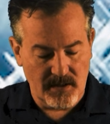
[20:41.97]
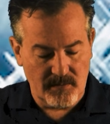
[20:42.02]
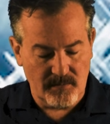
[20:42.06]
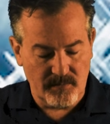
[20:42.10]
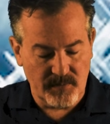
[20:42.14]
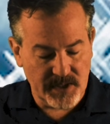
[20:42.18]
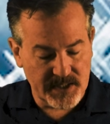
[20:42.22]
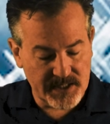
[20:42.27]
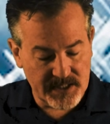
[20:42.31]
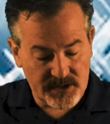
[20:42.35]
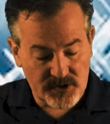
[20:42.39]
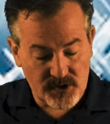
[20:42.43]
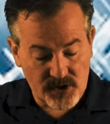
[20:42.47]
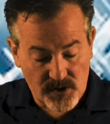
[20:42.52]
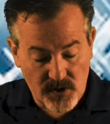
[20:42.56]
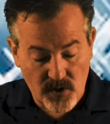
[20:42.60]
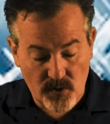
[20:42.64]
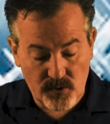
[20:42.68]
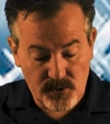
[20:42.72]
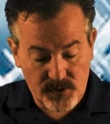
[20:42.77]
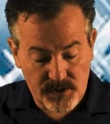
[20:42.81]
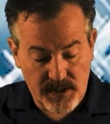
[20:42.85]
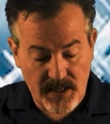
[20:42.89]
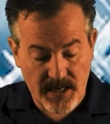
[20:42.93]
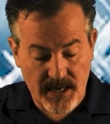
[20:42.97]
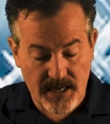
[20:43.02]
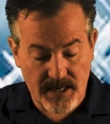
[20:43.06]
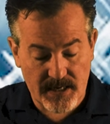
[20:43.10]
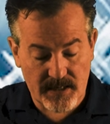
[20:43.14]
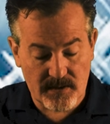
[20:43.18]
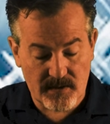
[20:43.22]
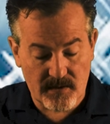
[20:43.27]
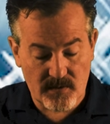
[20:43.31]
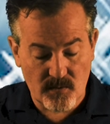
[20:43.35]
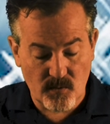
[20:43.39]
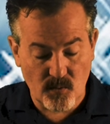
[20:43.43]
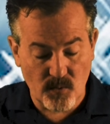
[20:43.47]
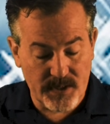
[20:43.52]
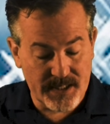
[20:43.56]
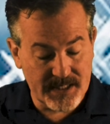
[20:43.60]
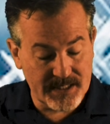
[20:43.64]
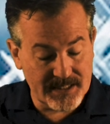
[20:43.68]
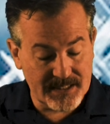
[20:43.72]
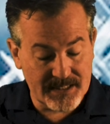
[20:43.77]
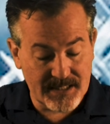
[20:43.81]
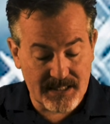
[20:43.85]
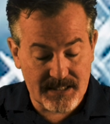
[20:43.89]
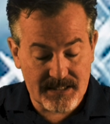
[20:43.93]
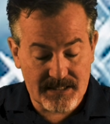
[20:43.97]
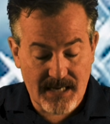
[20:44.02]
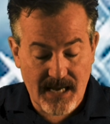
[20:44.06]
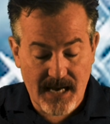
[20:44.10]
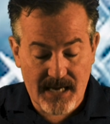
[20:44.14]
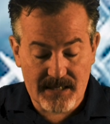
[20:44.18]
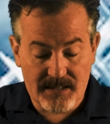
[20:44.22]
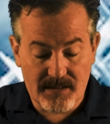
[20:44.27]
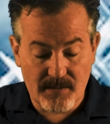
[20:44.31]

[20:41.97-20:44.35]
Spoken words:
but in so saying, we did not